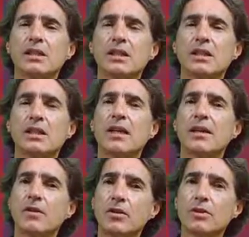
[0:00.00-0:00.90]
Just
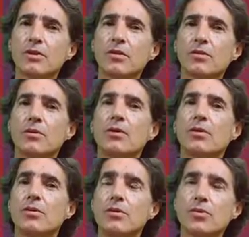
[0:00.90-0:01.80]
let your soul
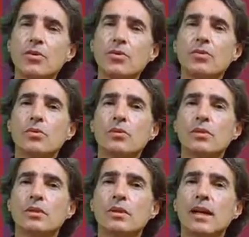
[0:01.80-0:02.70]
rule
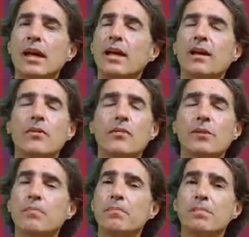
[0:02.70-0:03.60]

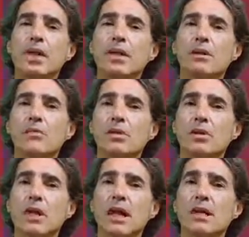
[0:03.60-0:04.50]
every part of your
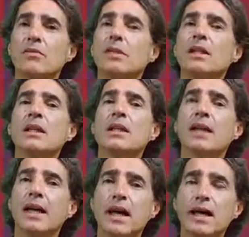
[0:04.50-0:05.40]
life,
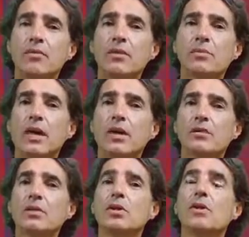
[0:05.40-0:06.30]
every part
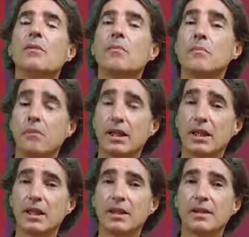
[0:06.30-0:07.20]
of your
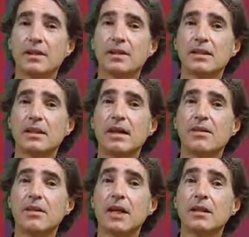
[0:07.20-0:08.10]
body.
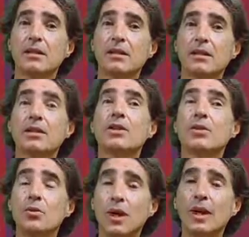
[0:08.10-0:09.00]
And then
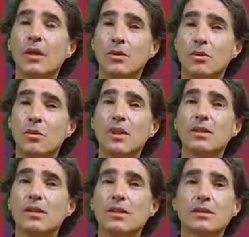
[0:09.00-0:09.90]
you are with
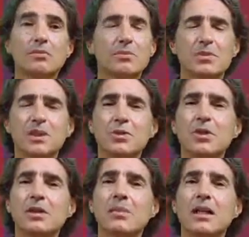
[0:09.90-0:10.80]
God, not with
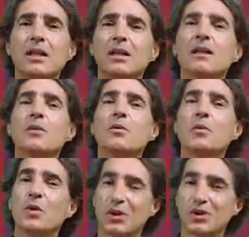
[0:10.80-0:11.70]
your body,
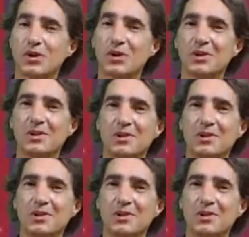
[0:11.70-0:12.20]
with your soul.